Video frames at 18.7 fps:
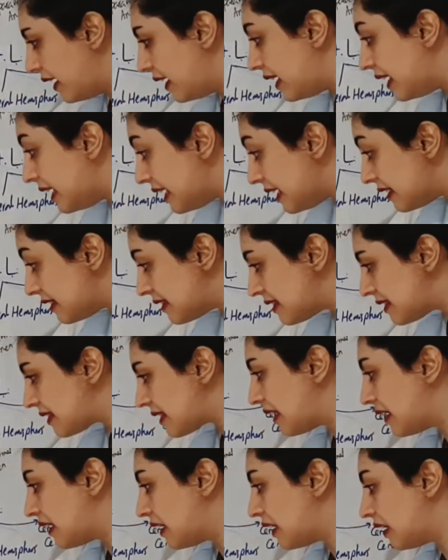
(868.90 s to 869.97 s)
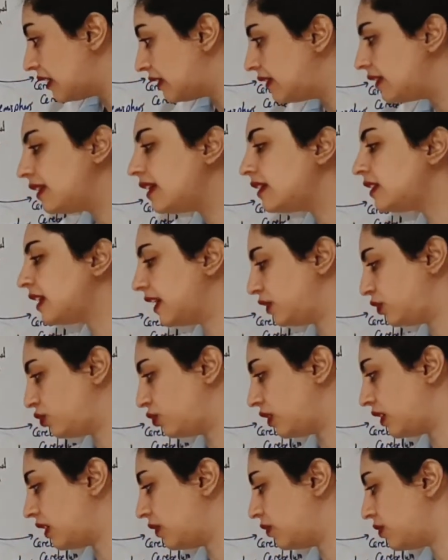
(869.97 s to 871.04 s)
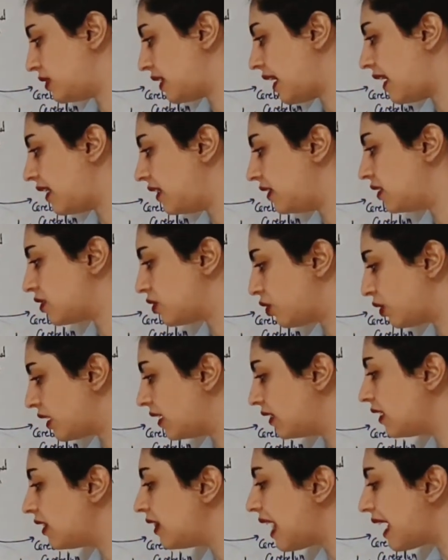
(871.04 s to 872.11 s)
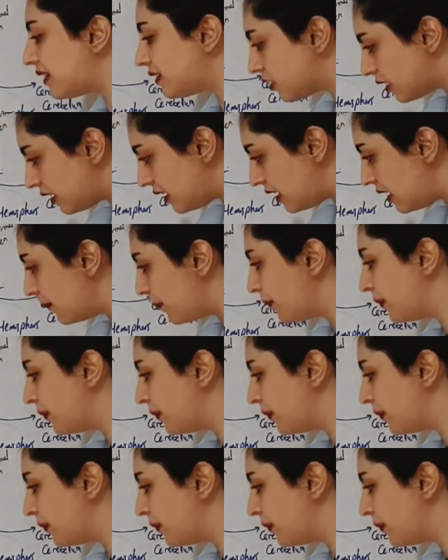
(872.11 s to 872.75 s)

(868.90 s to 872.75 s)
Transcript: is the dentate nucleus, and it is located laterally